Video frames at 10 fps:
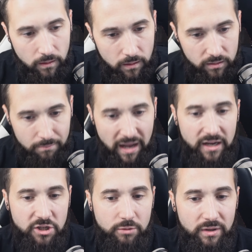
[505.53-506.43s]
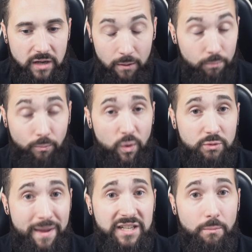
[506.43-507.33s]
The main issue, be it, which
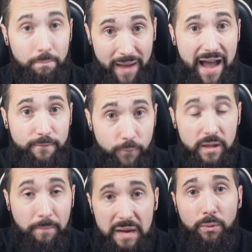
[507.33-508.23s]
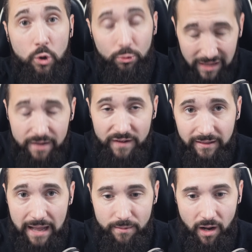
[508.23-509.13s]
makes it bad for the people who live in
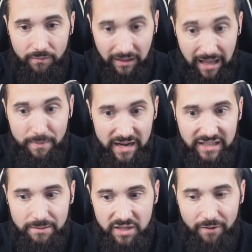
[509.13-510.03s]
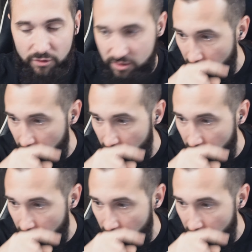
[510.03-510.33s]
Lebanon, the Lebanese themselves.